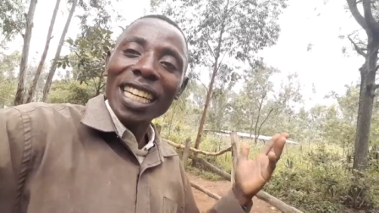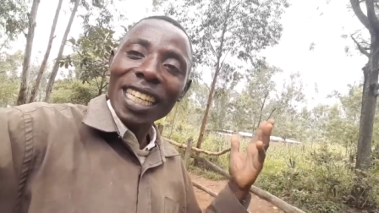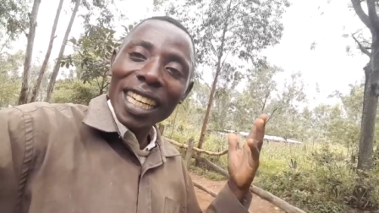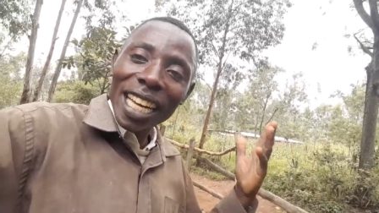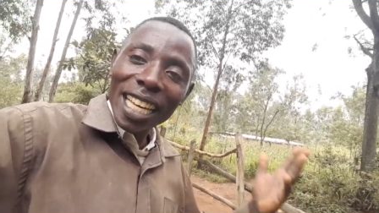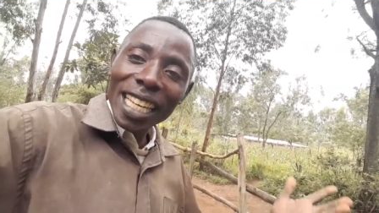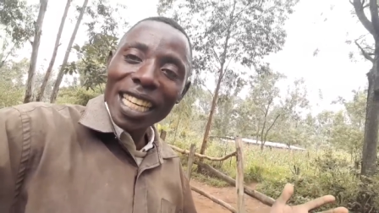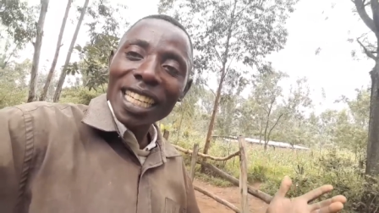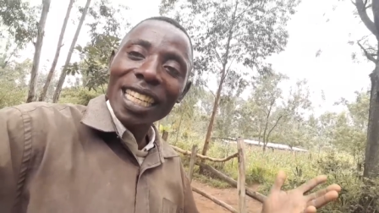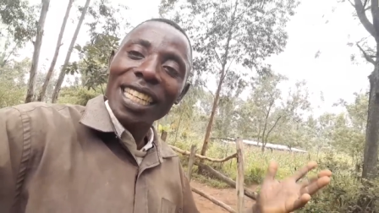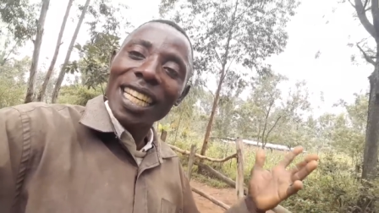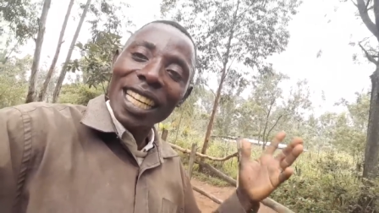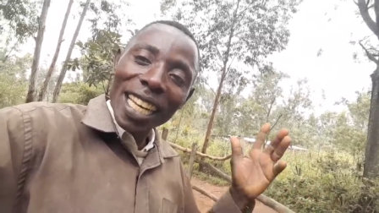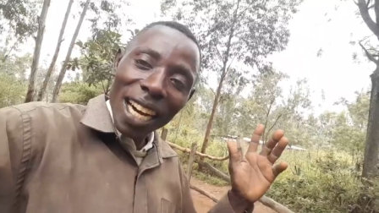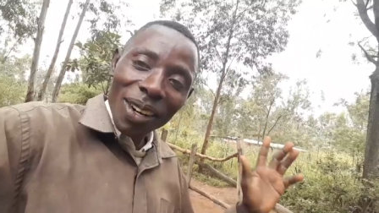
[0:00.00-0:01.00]
Day in,
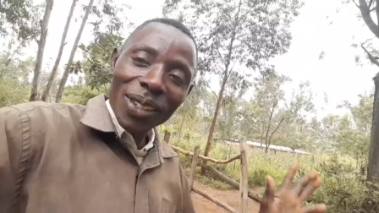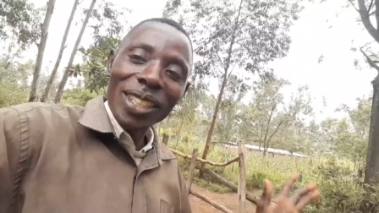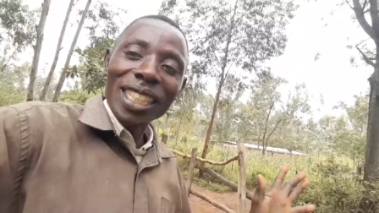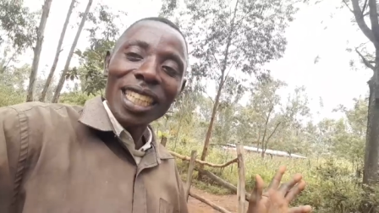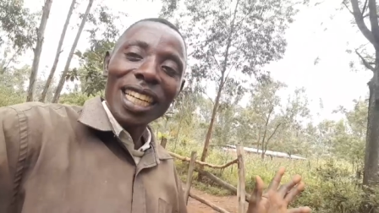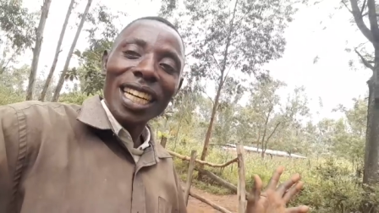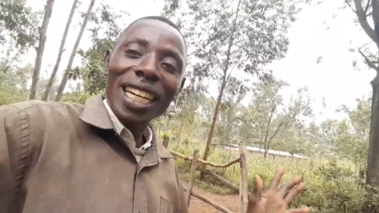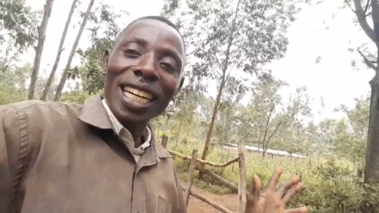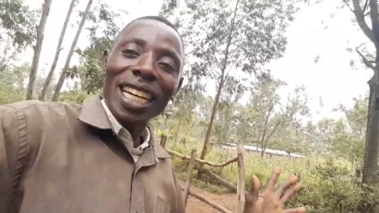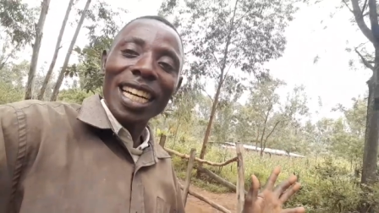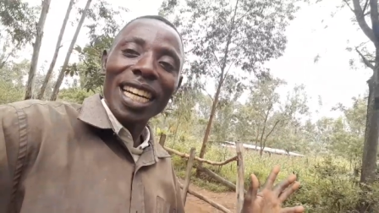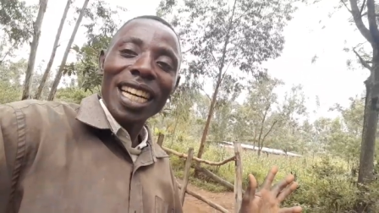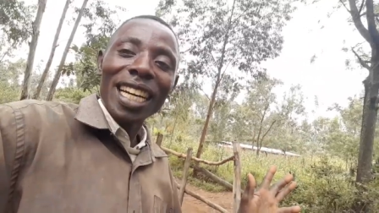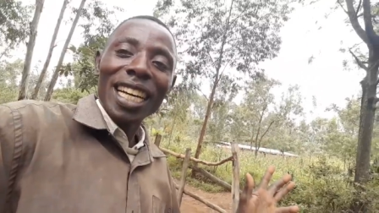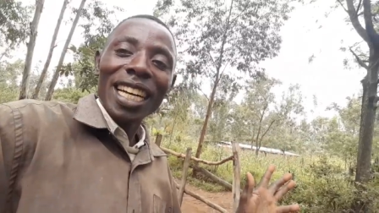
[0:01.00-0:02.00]
day out.
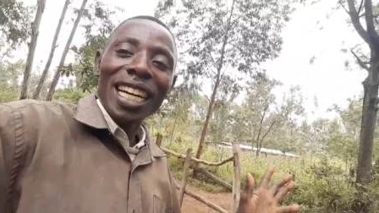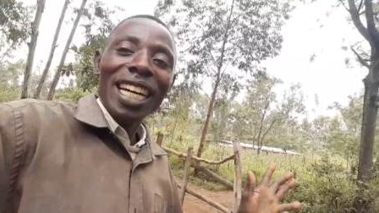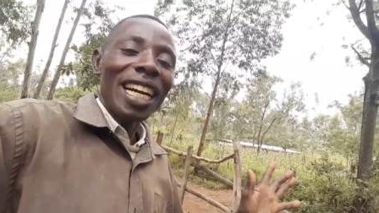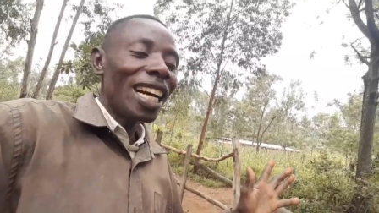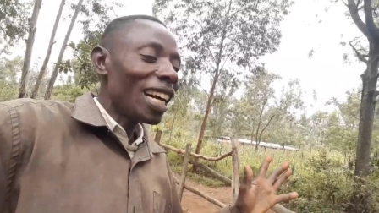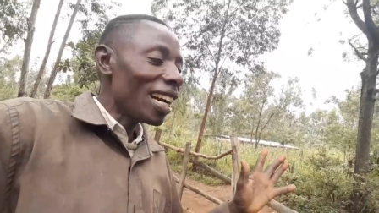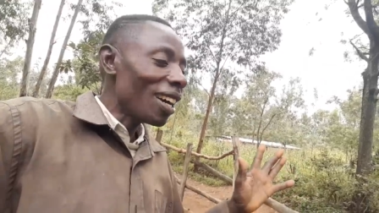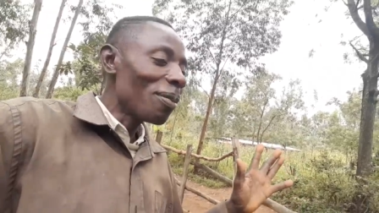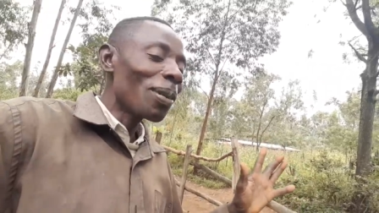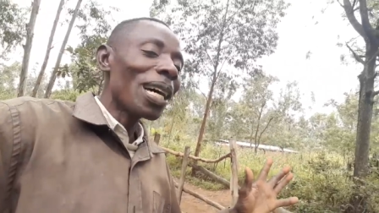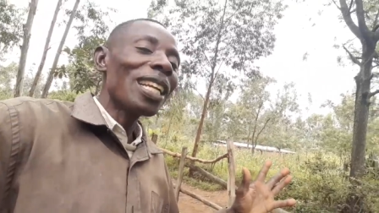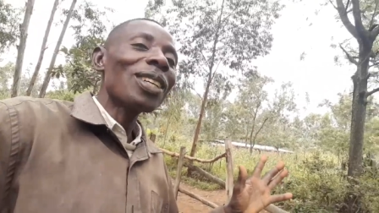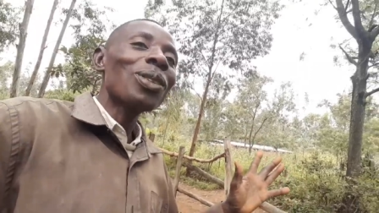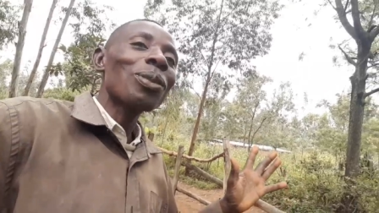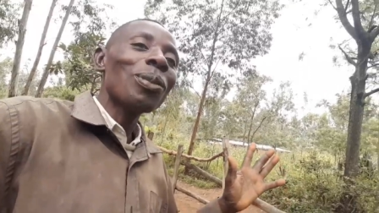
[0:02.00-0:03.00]
I'm
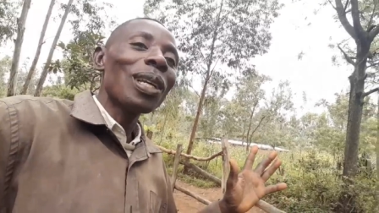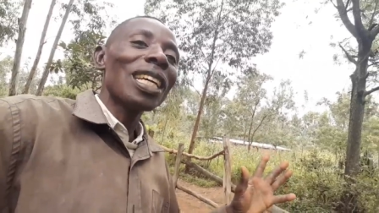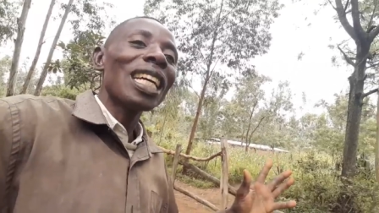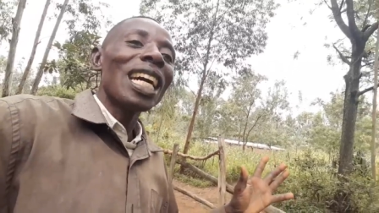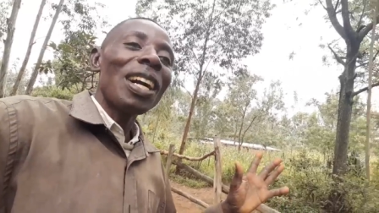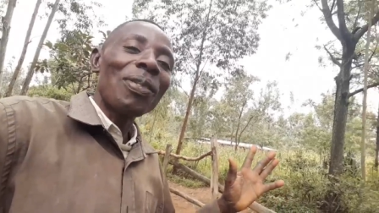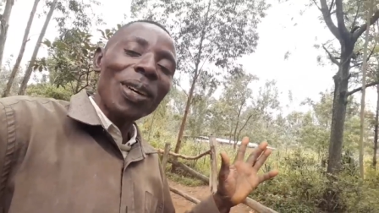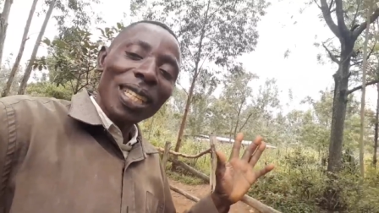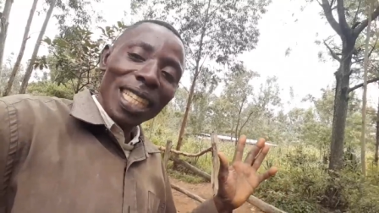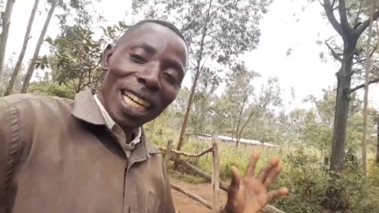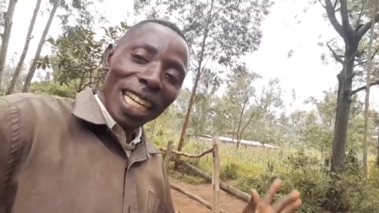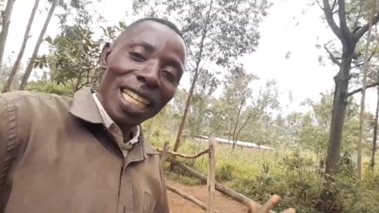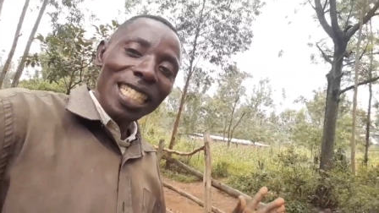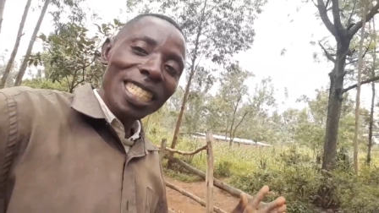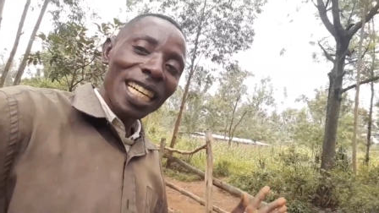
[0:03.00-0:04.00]
planning to bring a
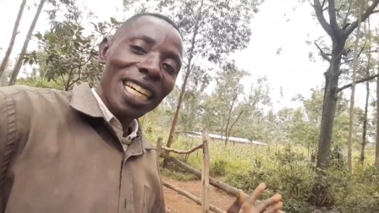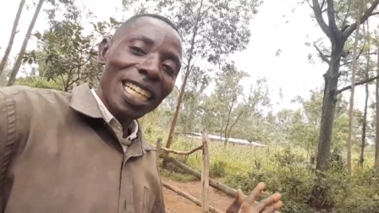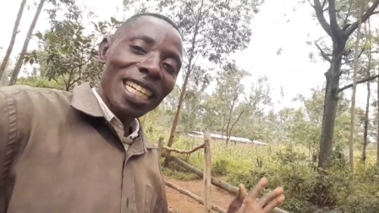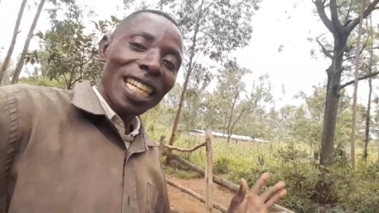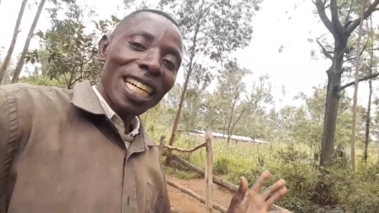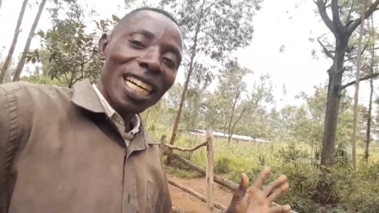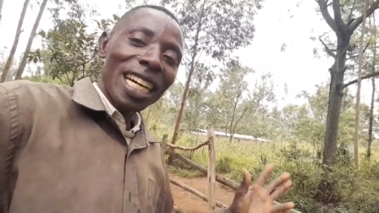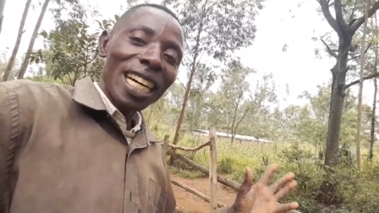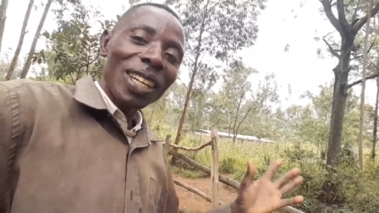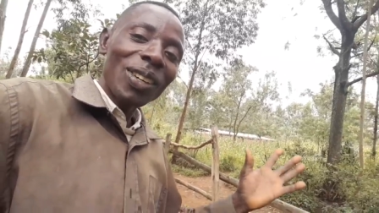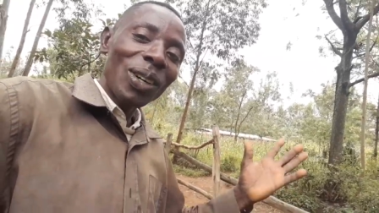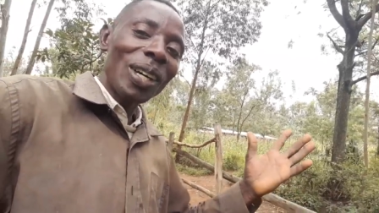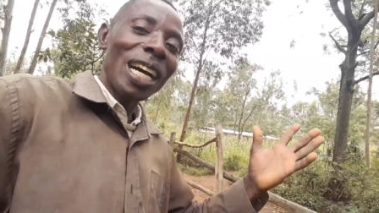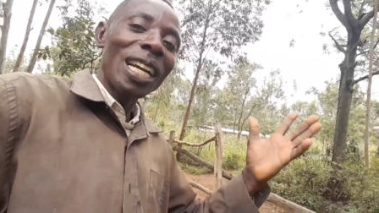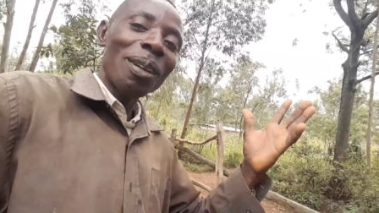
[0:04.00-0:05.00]
fertilizer. I
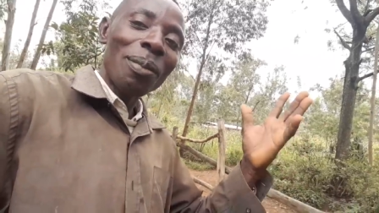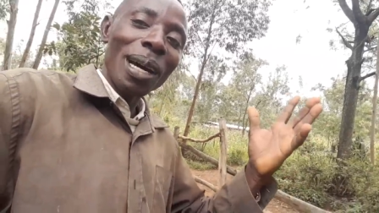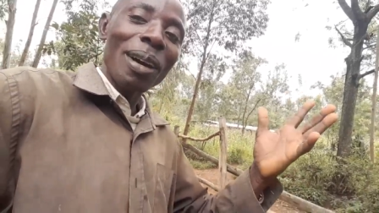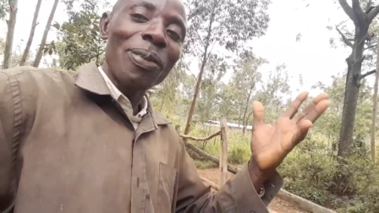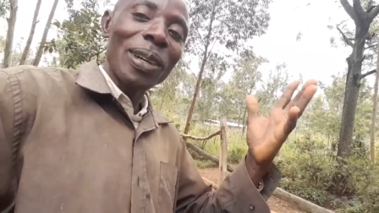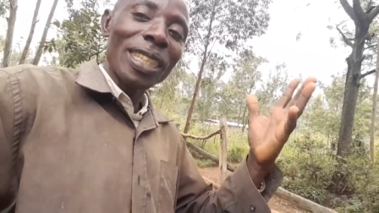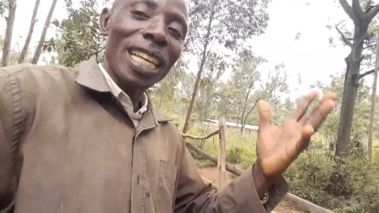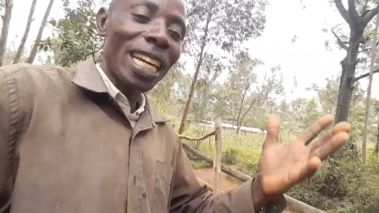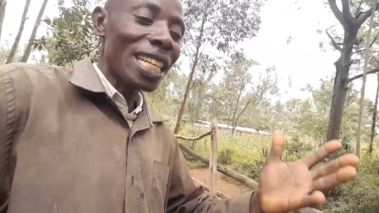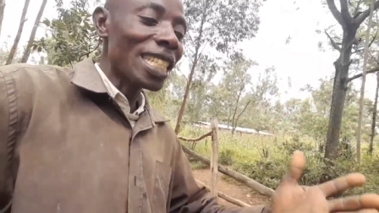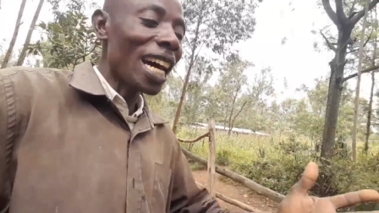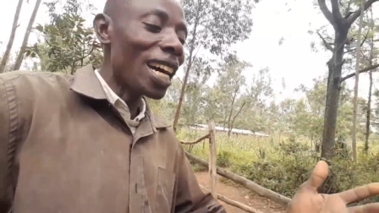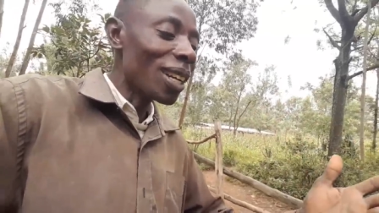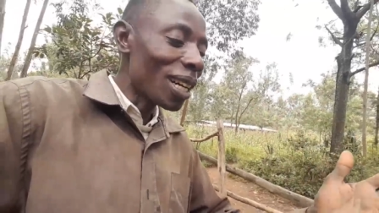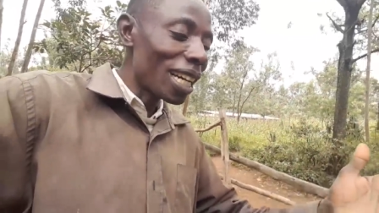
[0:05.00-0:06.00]
go and buy a
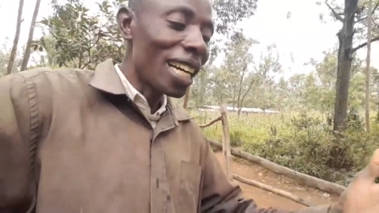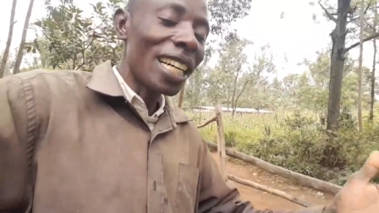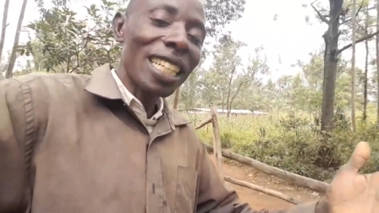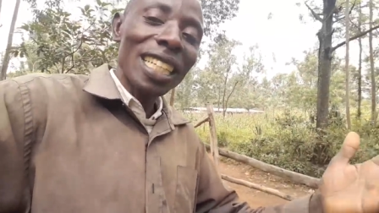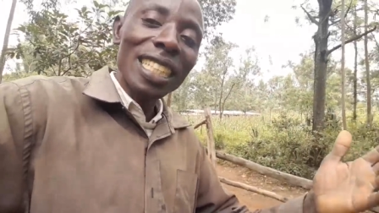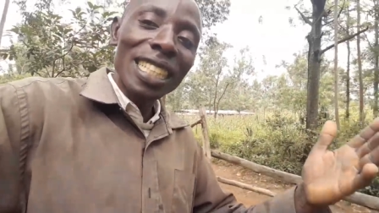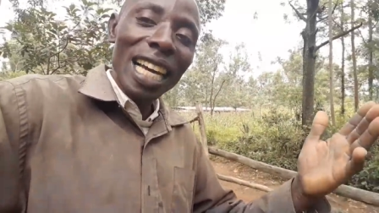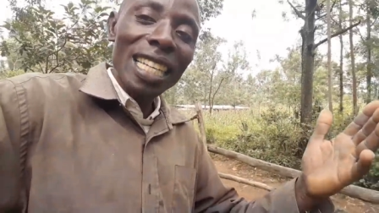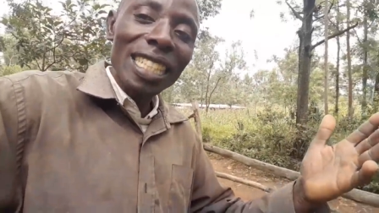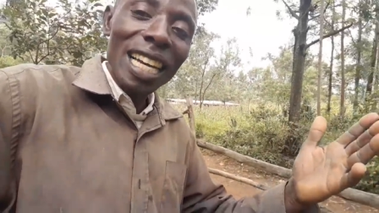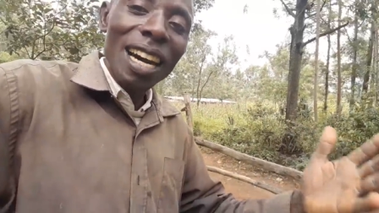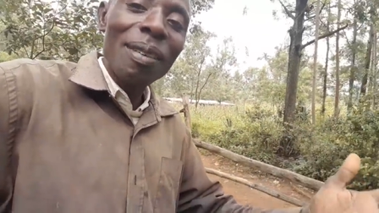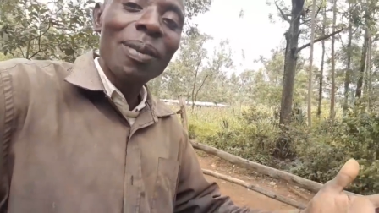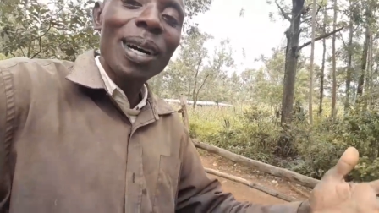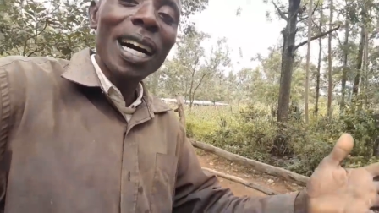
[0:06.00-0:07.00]
fertilizer and just
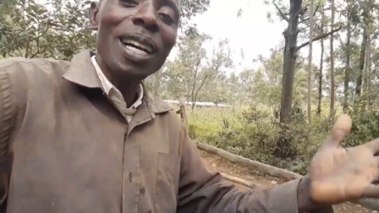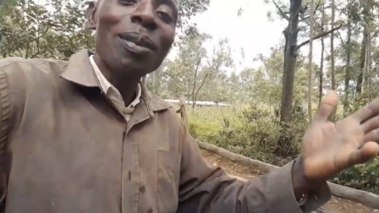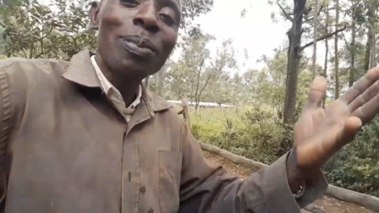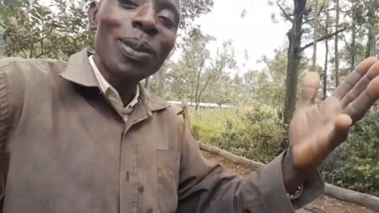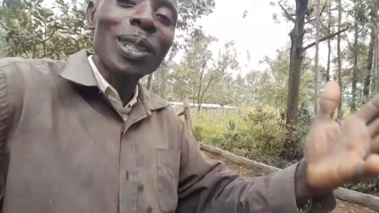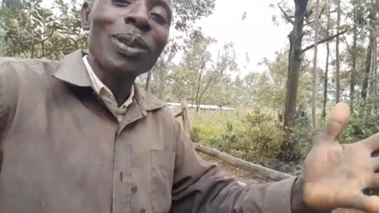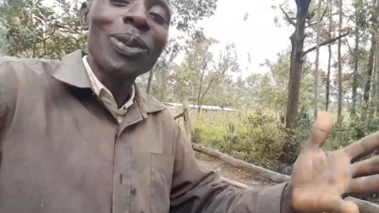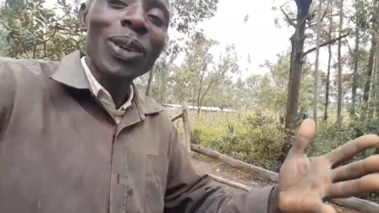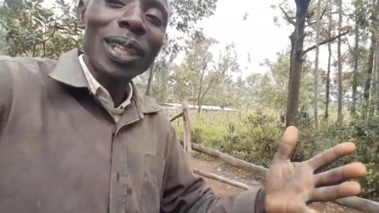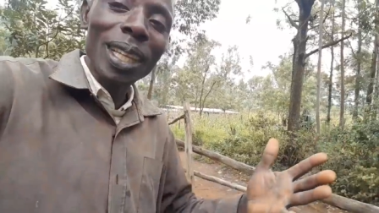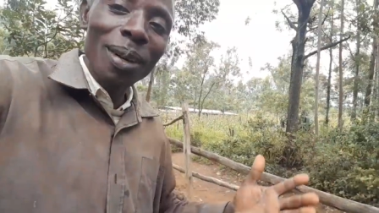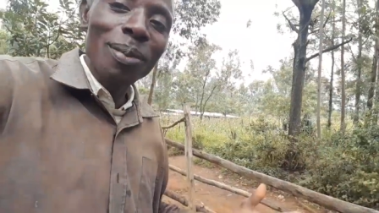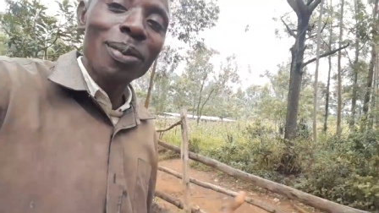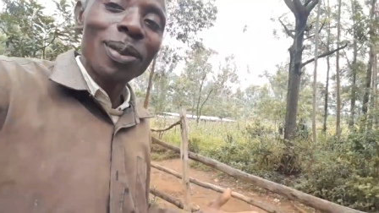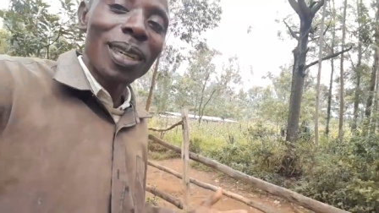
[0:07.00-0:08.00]
come and put it for
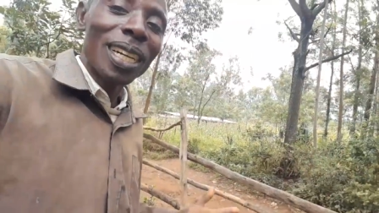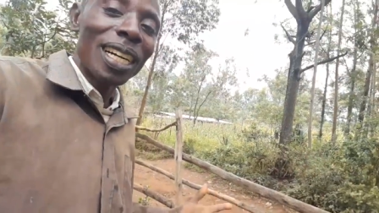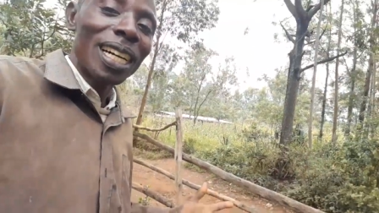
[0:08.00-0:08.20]
them.